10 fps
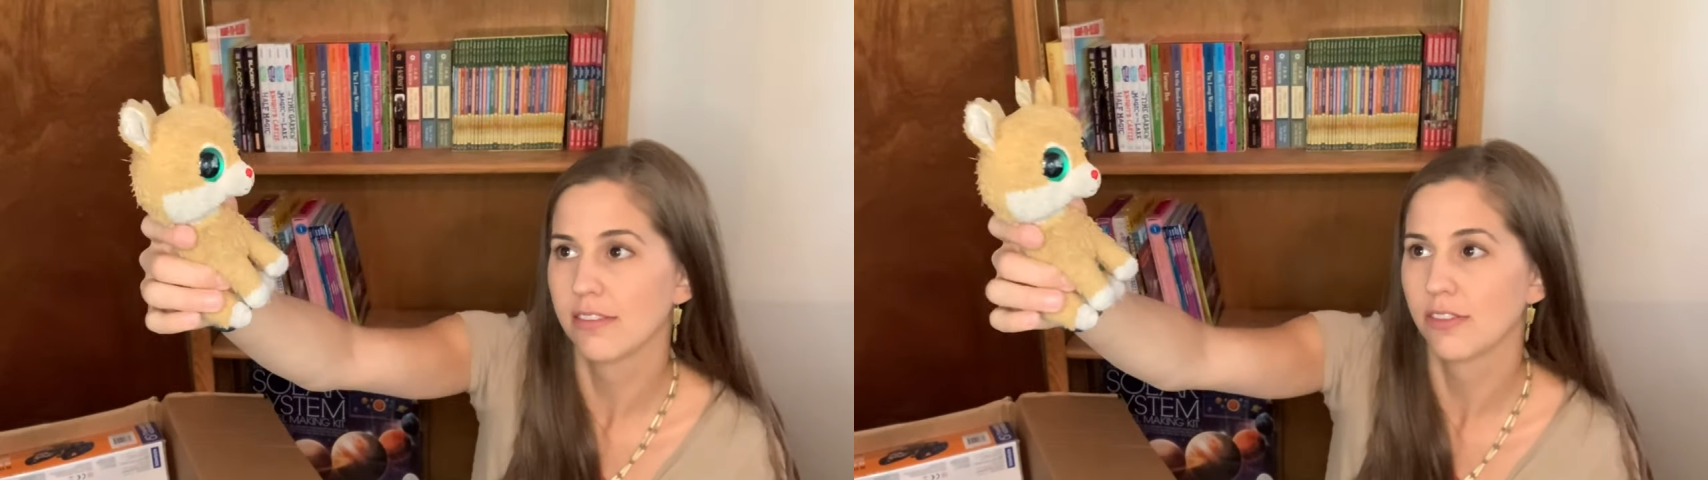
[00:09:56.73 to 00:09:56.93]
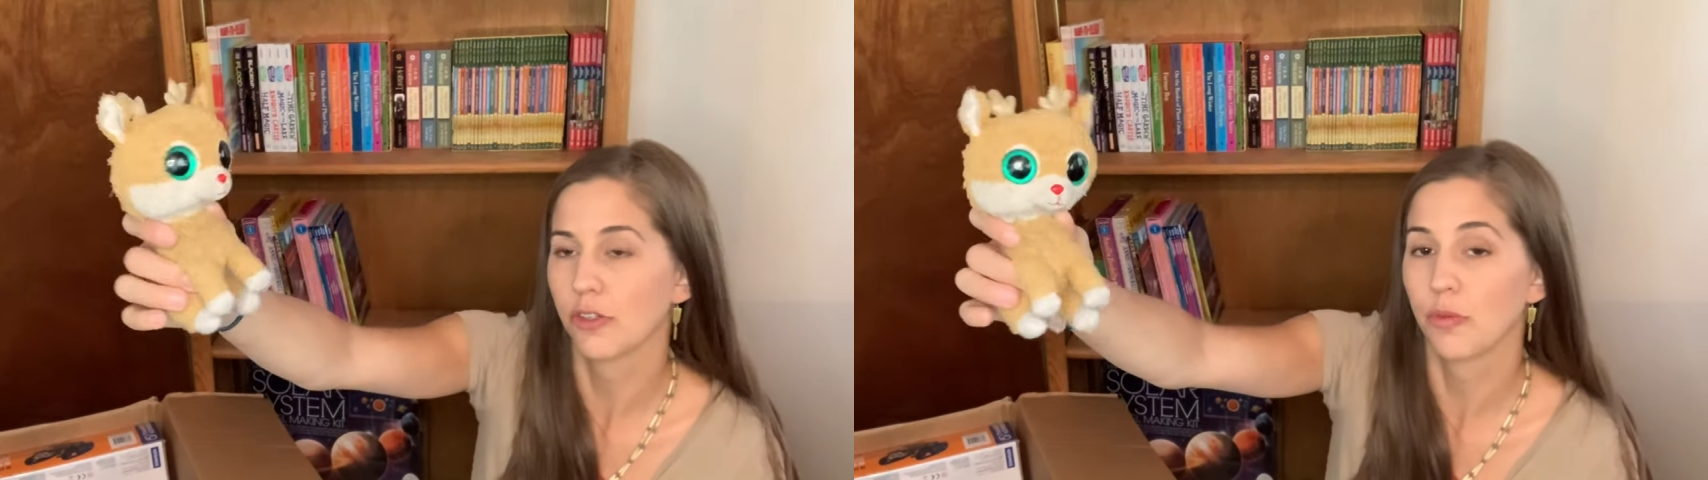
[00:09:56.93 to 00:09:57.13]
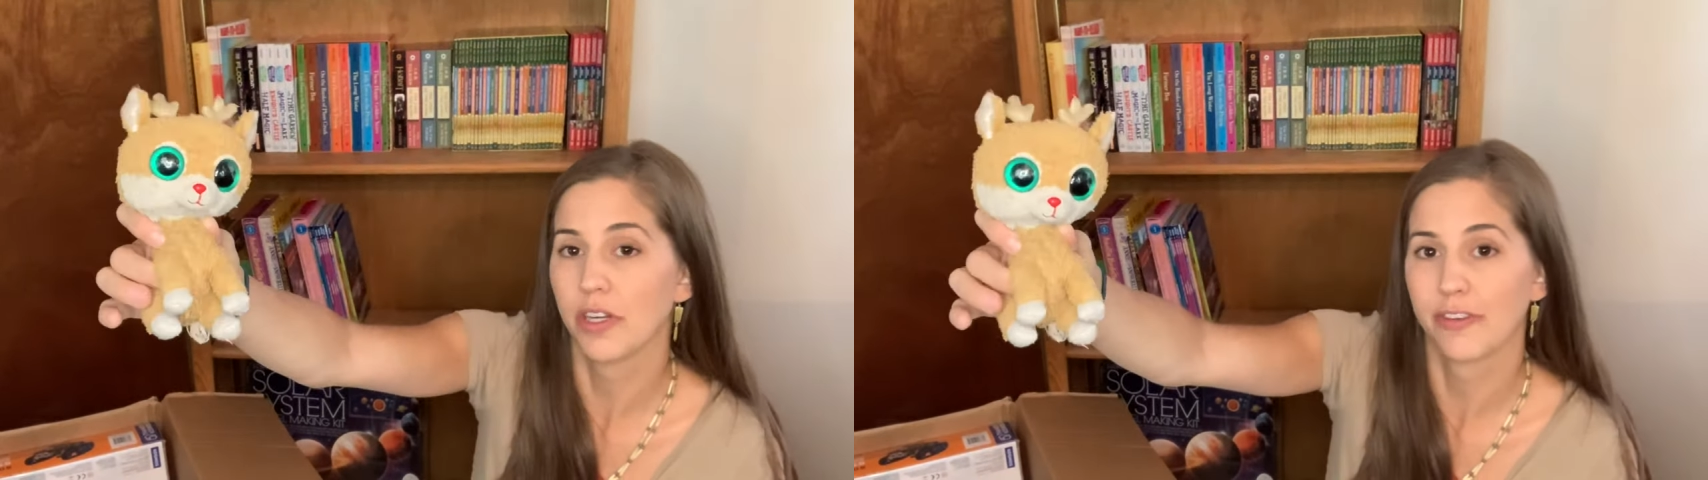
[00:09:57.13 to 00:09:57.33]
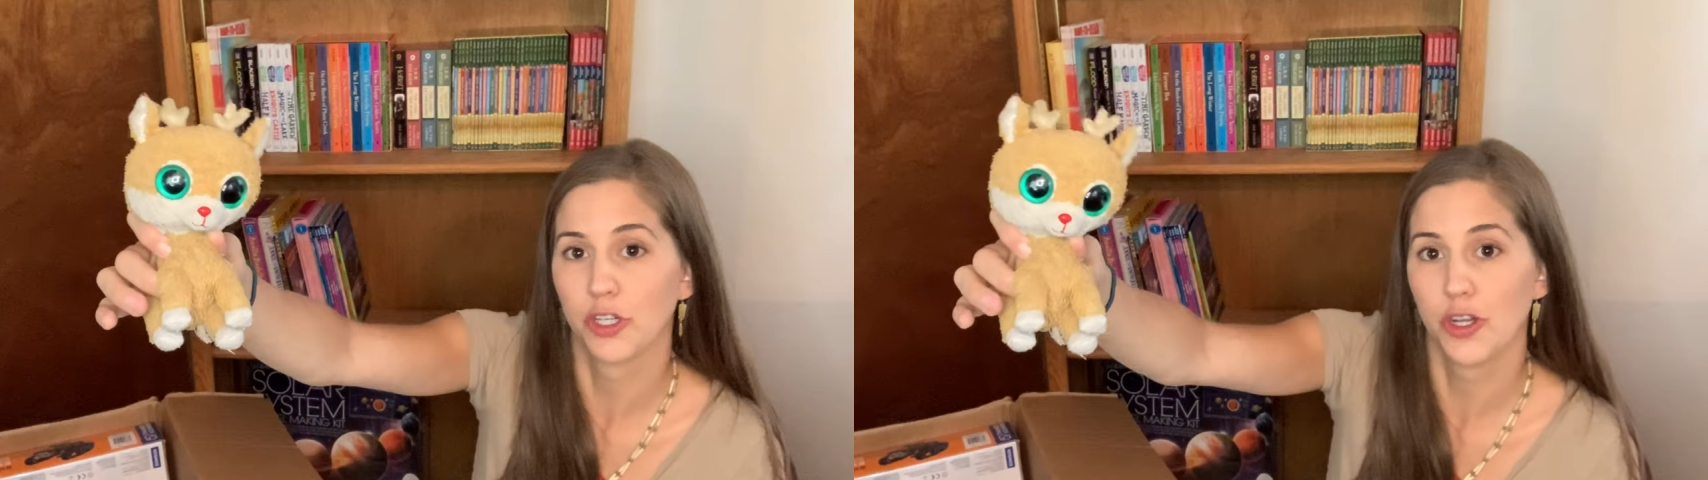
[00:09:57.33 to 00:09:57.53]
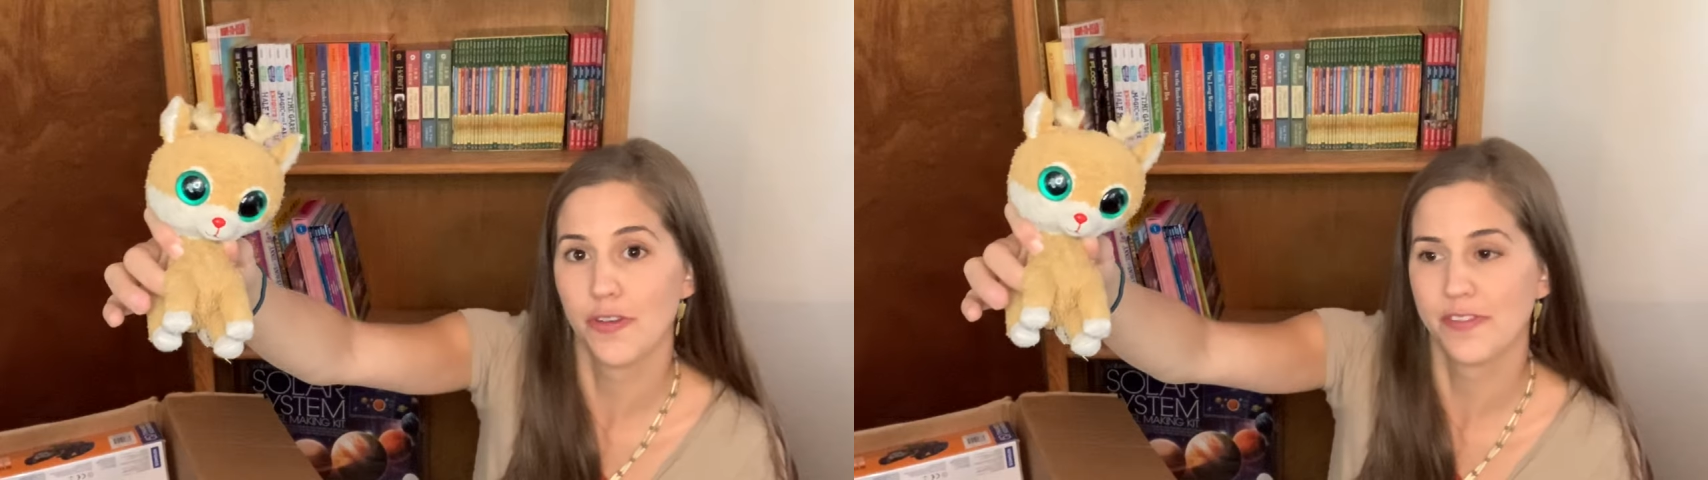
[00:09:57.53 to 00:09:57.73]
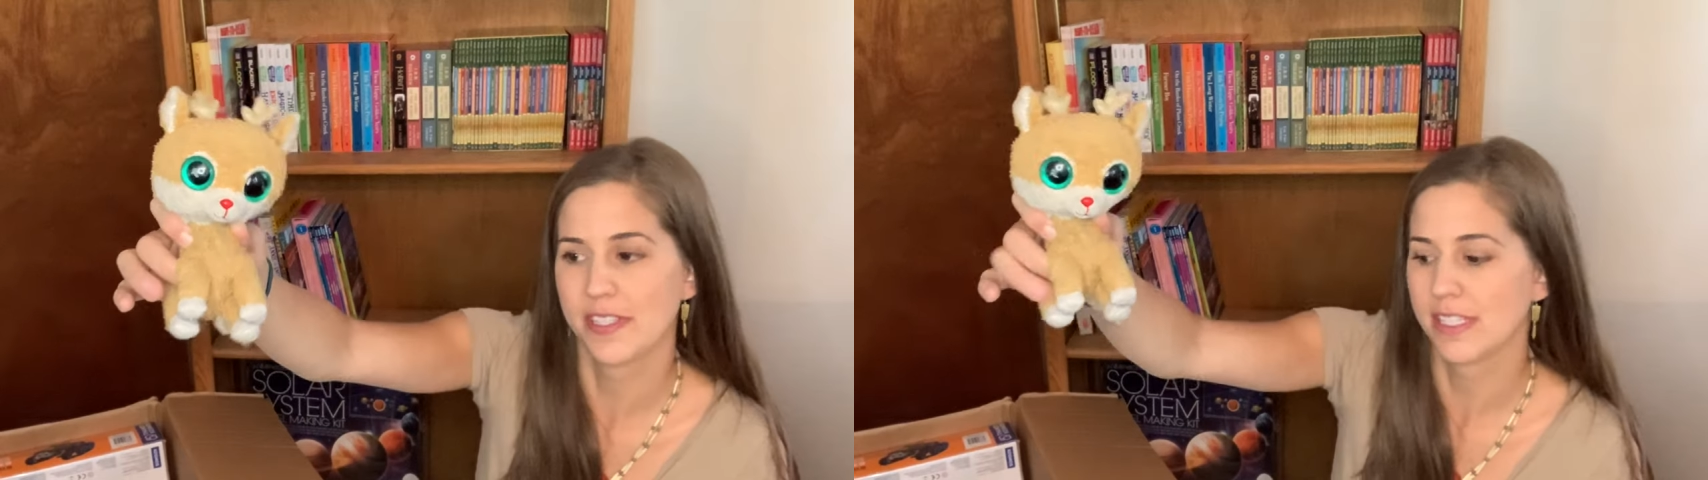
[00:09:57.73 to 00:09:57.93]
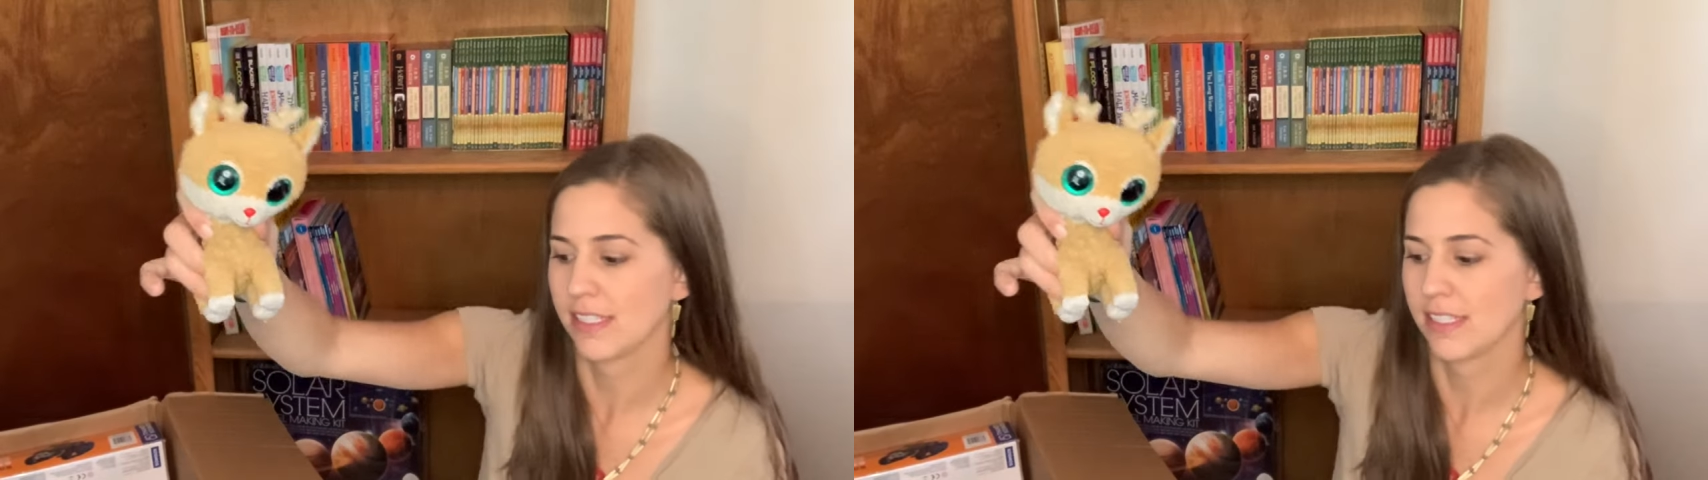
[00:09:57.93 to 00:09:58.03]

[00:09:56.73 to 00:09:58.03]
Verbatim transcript: or one of her hooks.